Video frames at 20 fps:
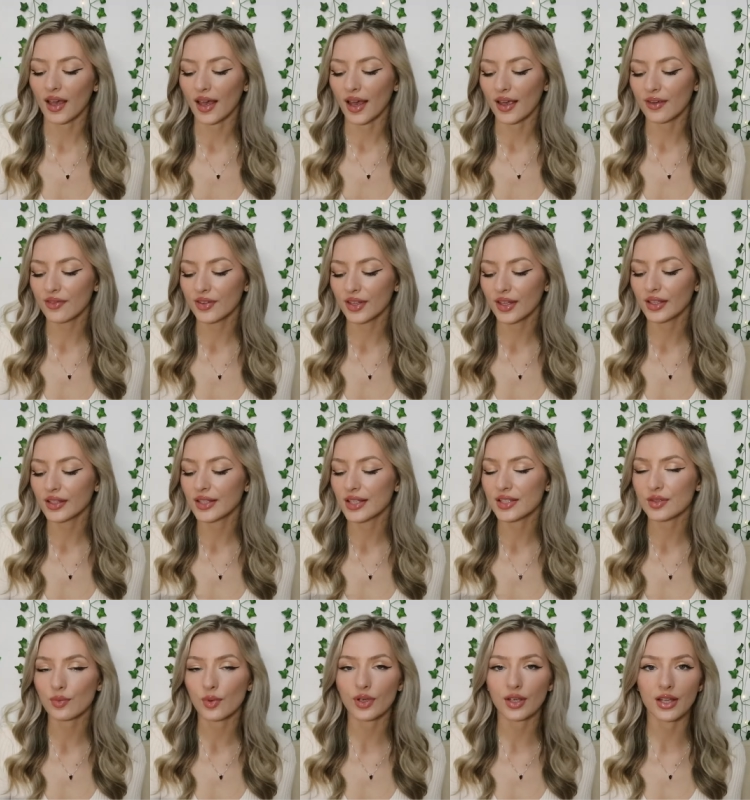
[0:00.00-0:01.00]
I feel like
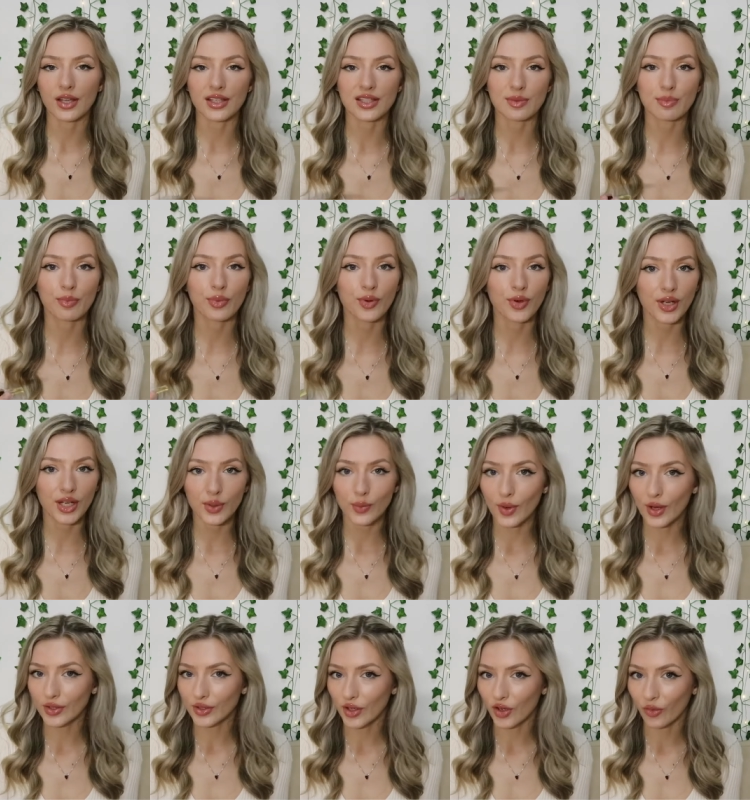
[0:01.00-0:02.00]
this one is pretty
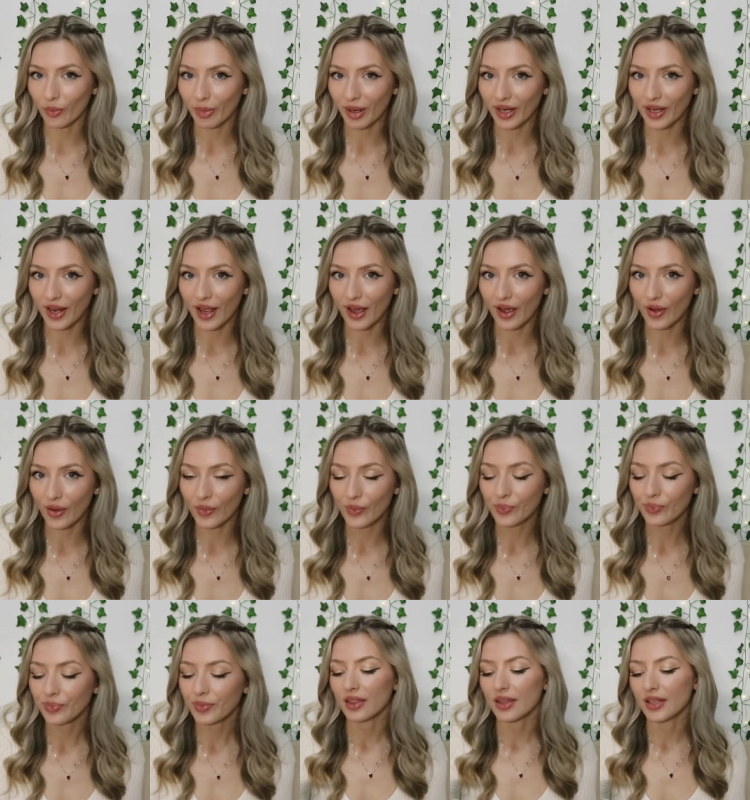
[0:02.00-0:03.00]
well known by
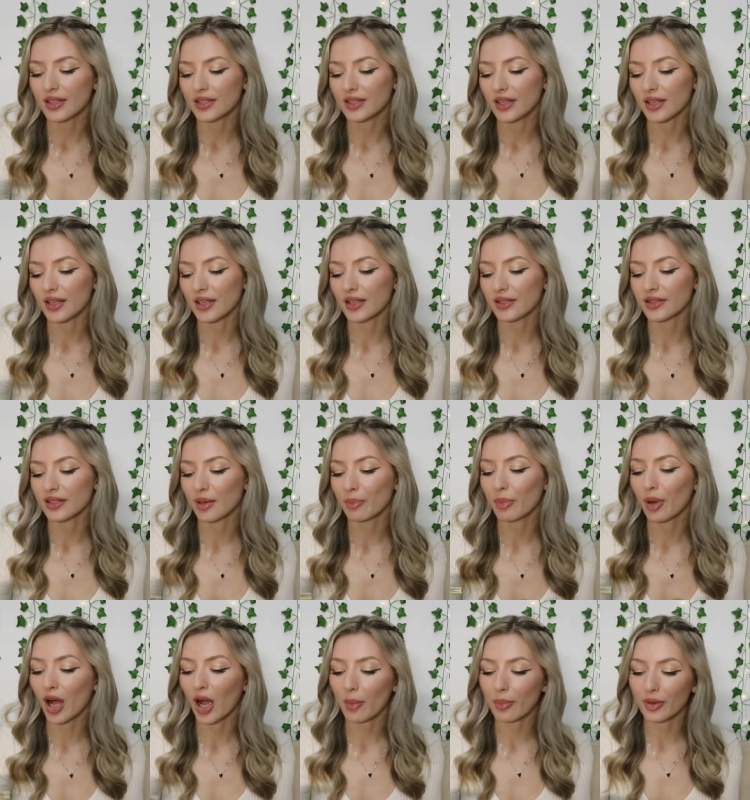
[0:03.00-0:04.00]
now. This is a
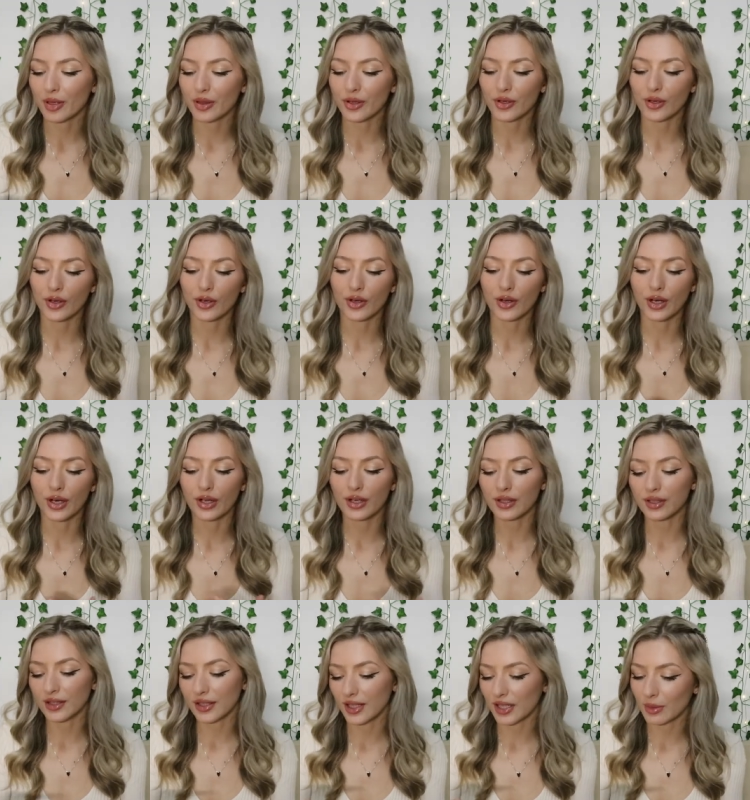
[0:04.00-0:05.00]
popular
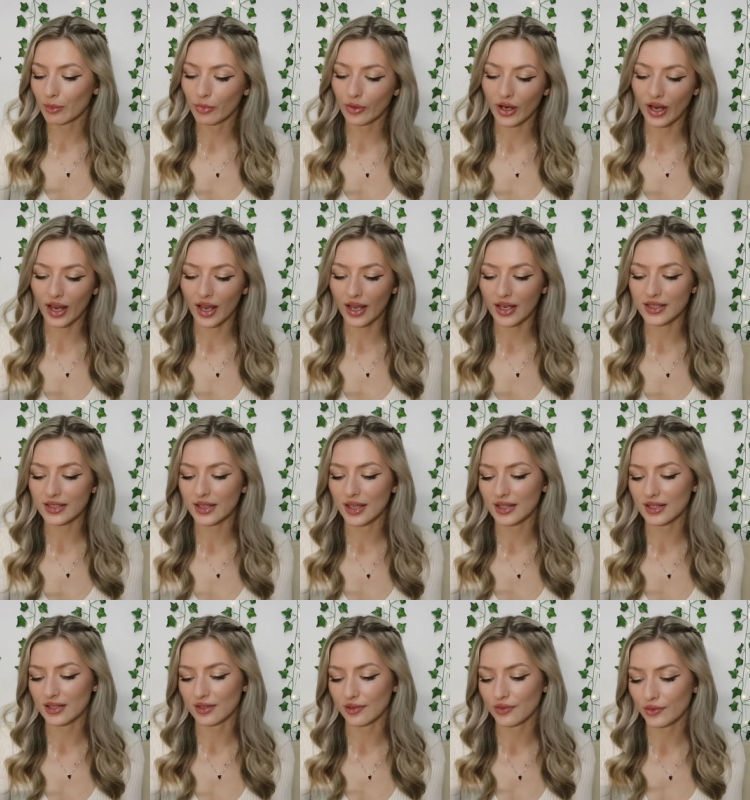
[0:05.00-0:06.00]
clean brand
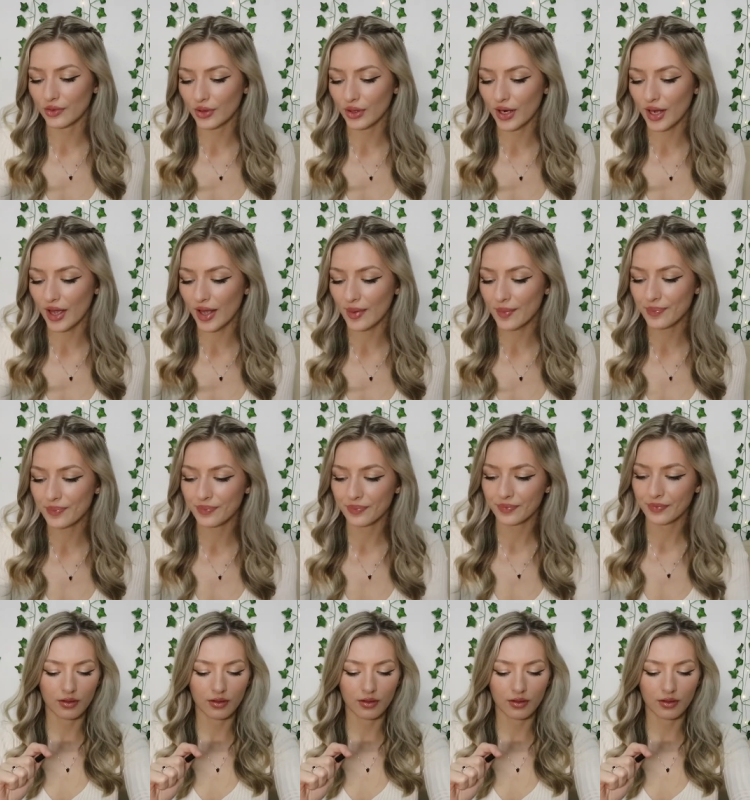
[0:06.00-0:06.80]
at Sephora.